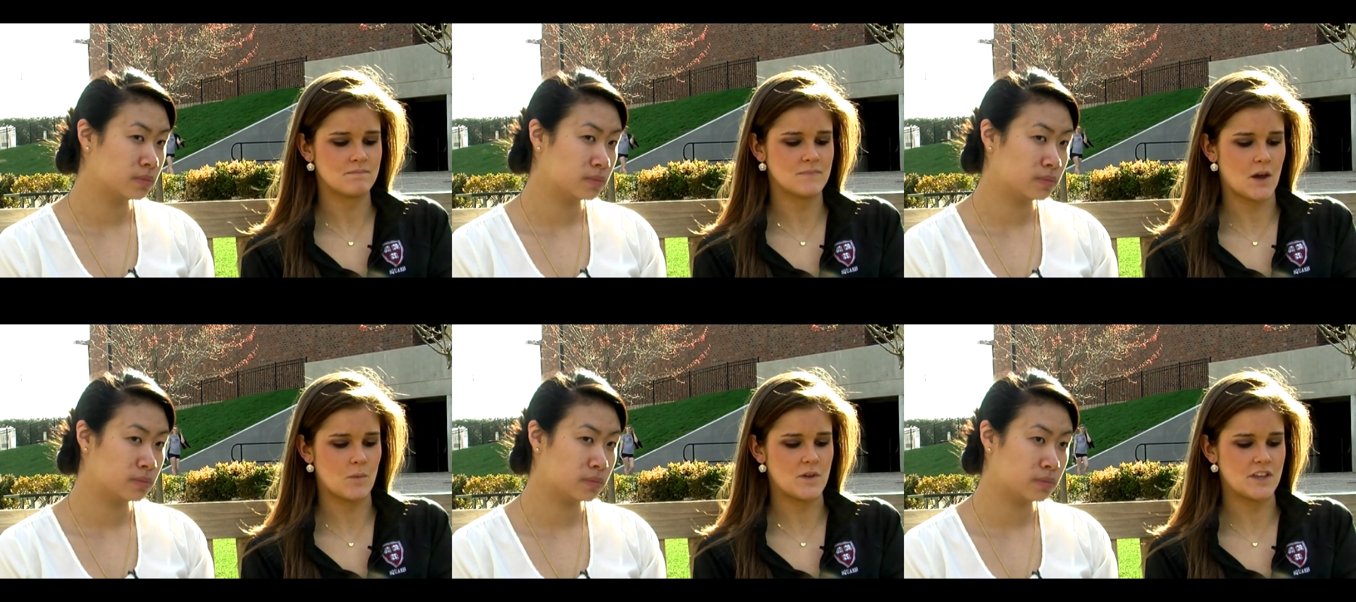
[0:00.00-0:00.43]

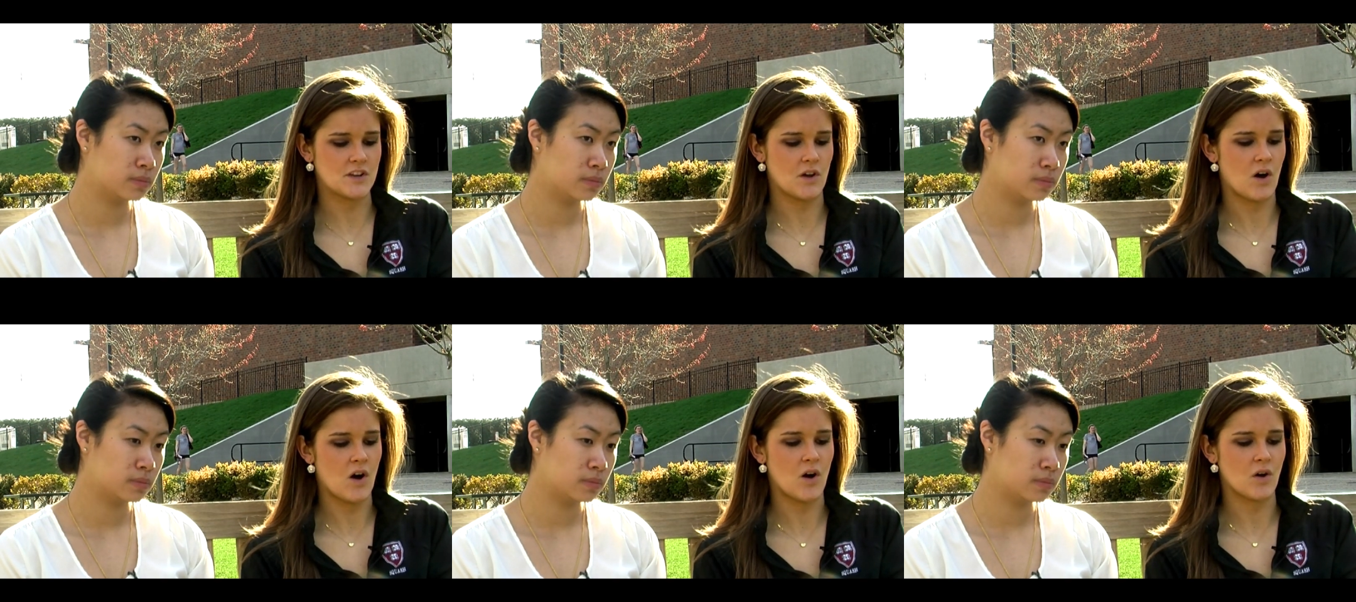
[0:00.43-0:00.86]
Speaker 1: that we
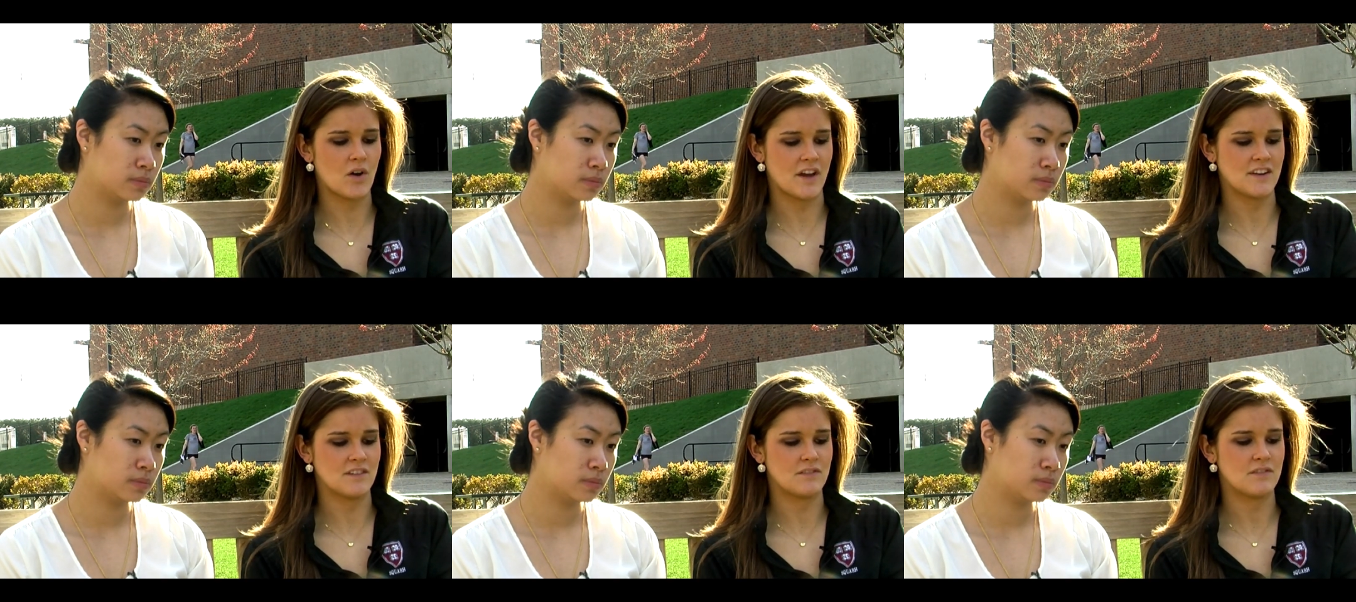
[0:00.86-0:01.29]
can all
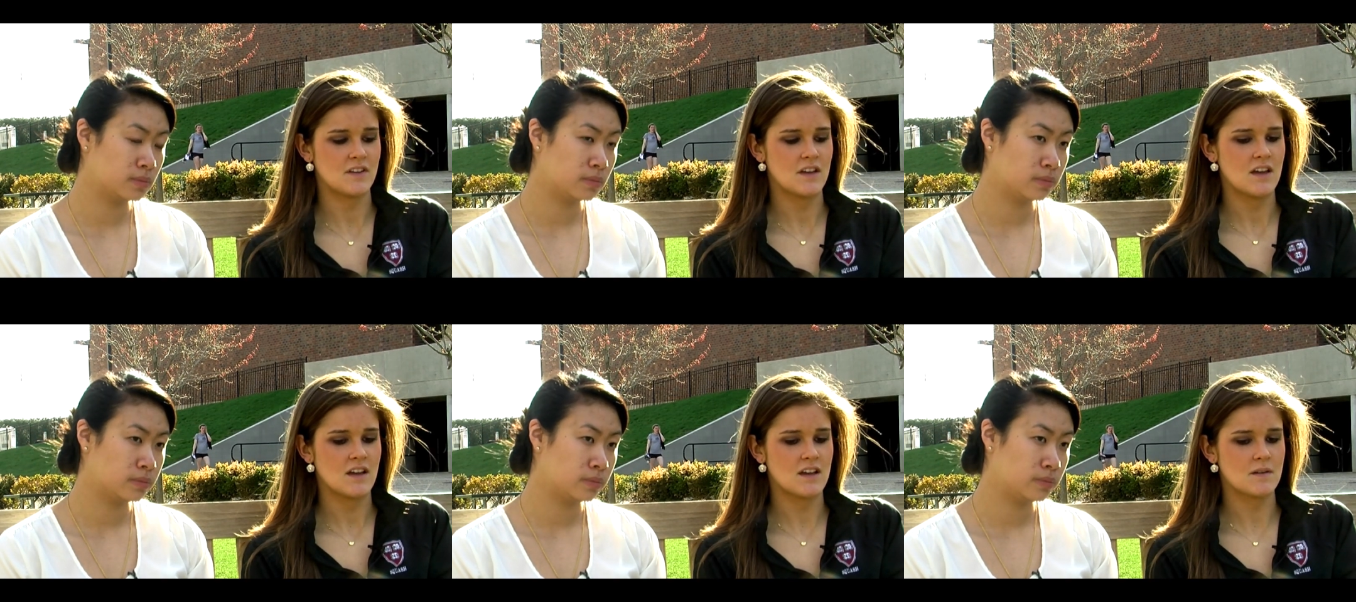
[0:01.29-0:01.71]
kind of
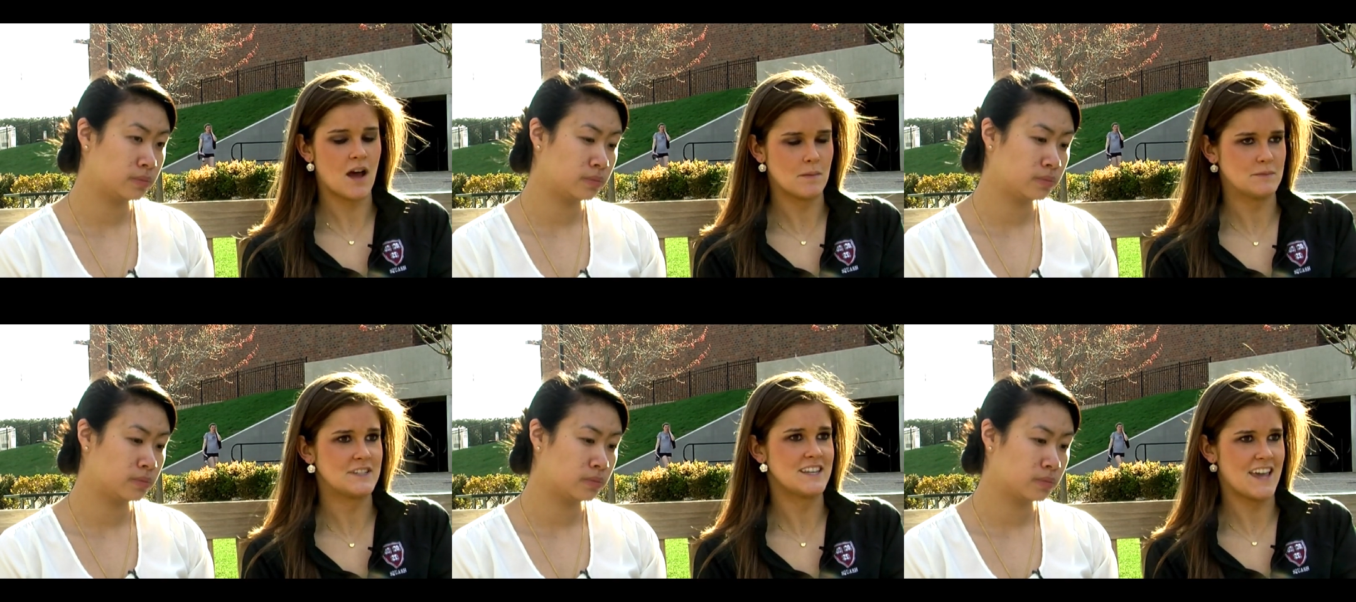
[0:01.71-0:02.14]

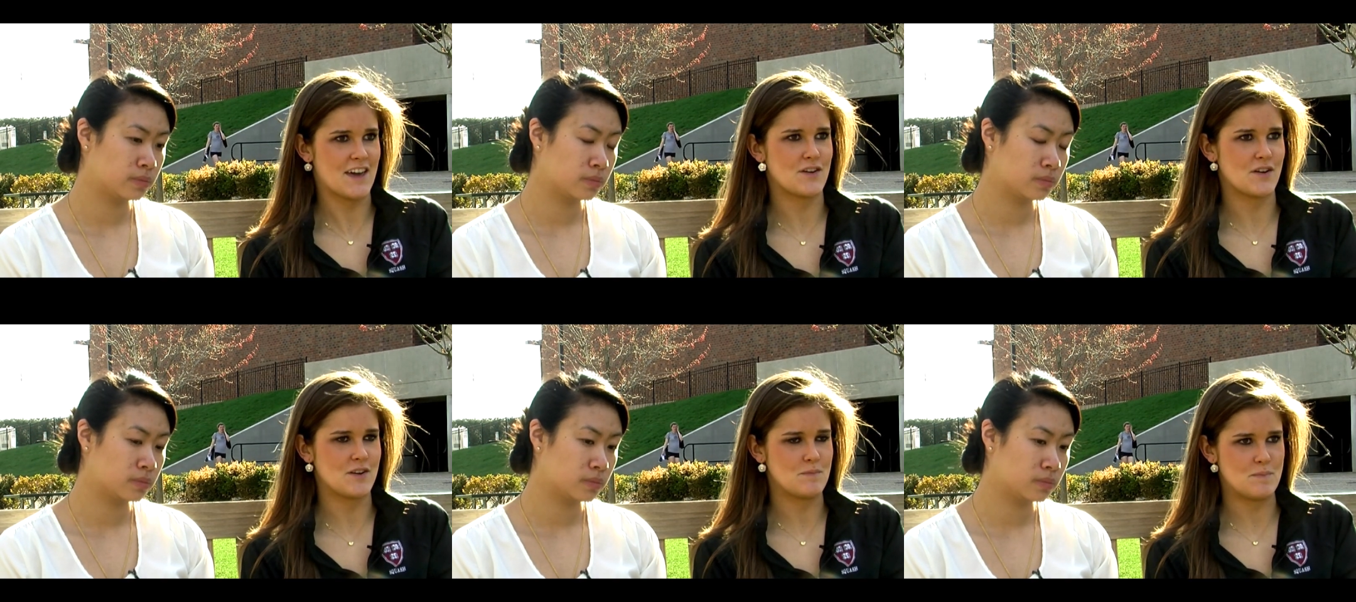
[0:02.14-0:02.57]
come
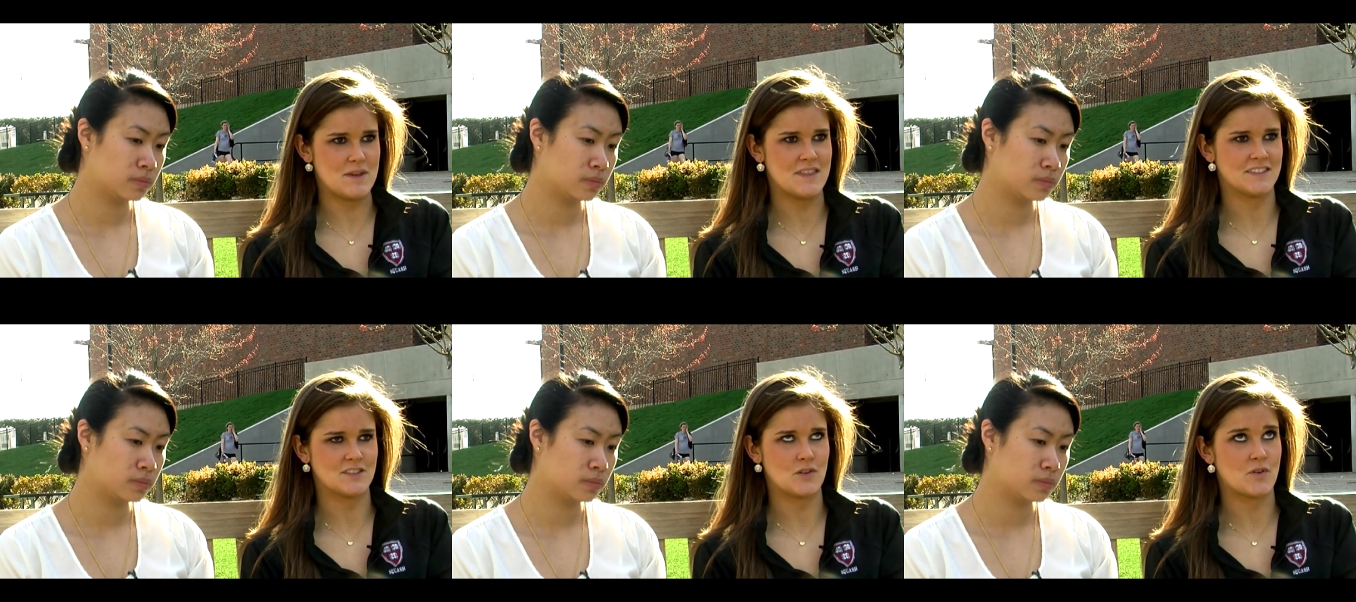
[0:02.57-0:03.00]
together and be
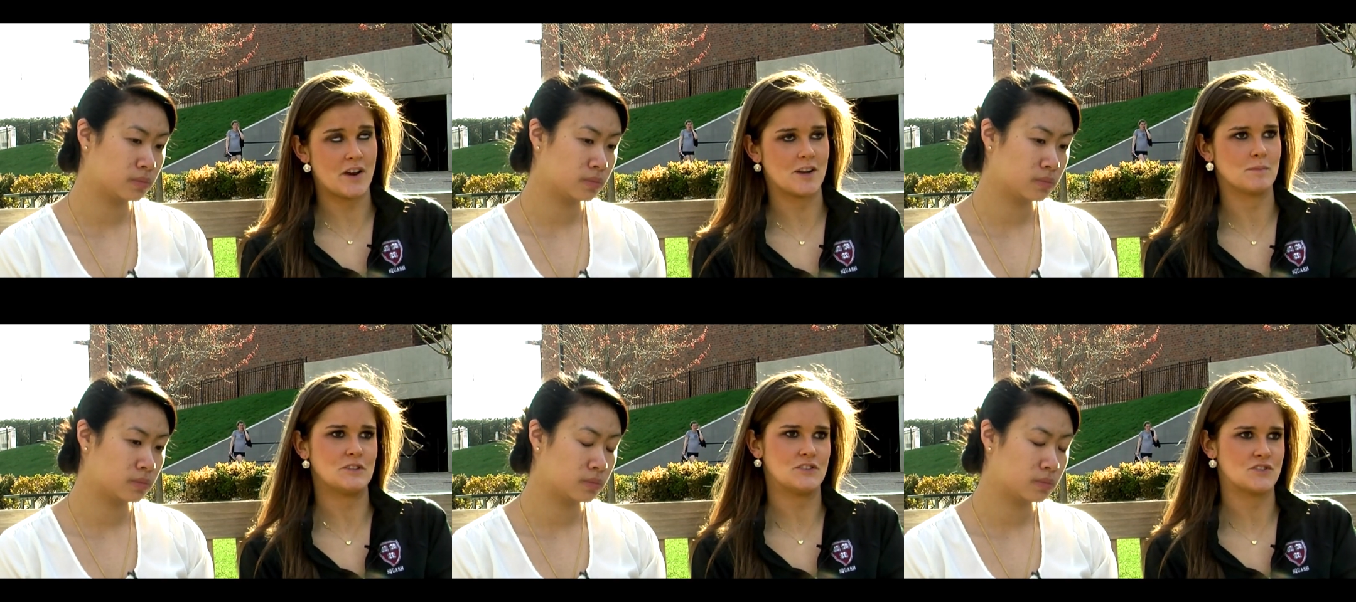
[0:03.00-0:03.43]
this
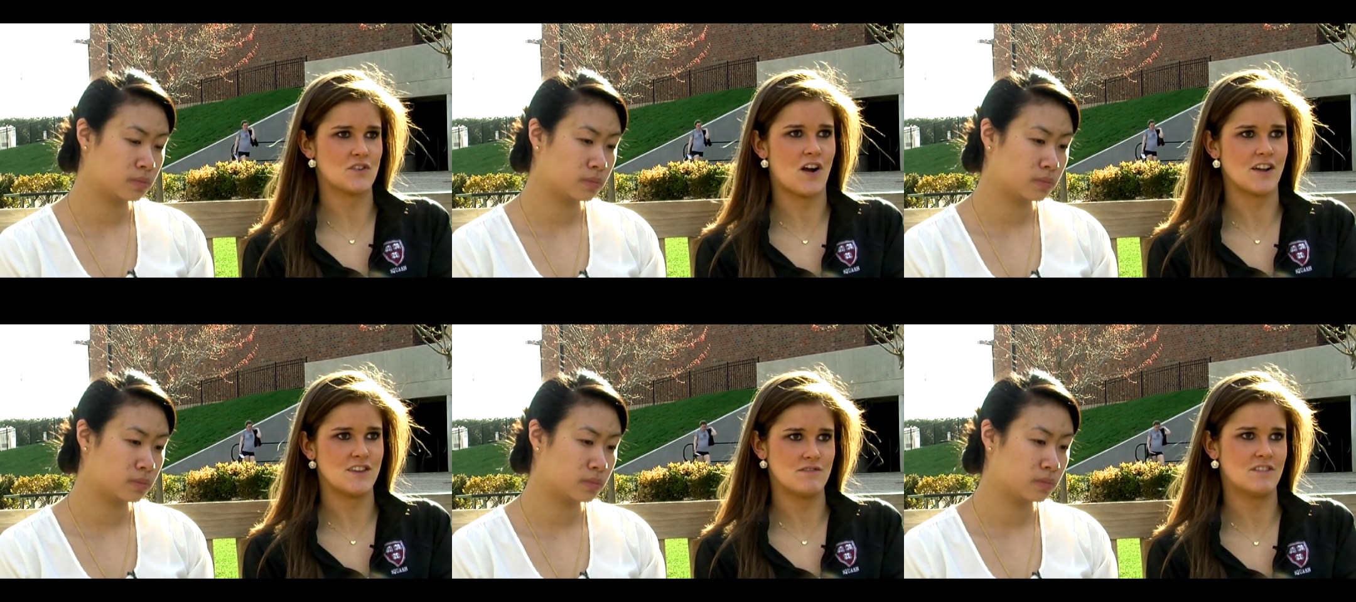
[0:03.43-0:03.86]
incredibly
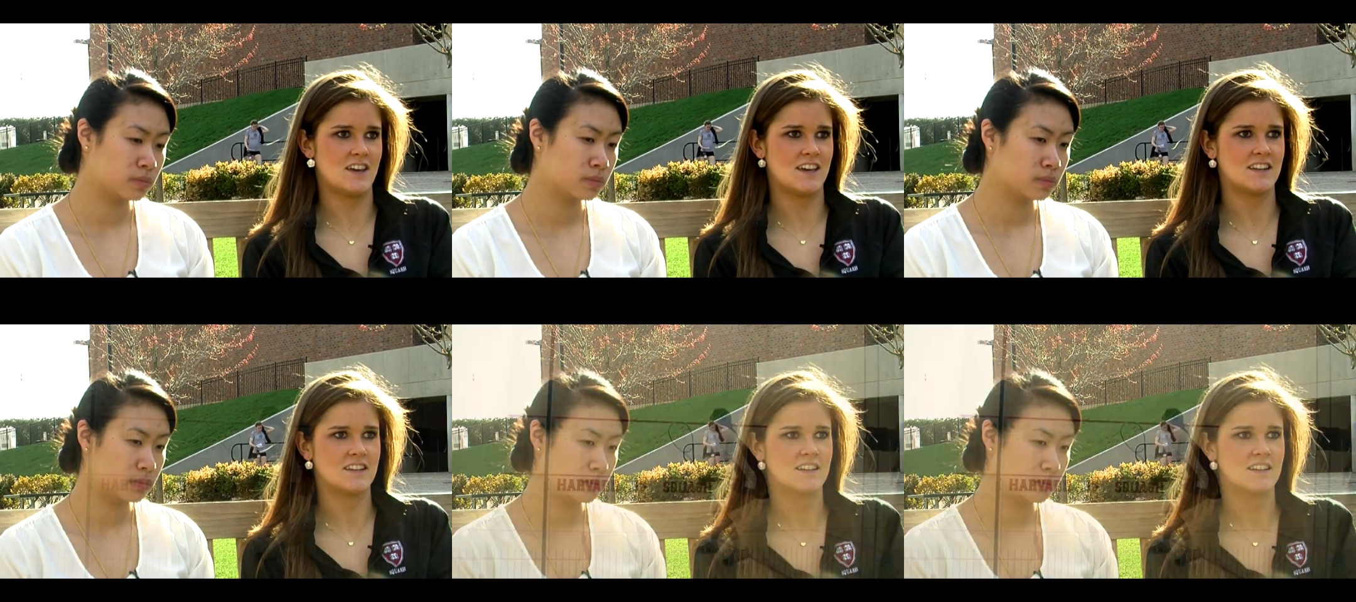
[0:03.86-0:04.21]
strong unit.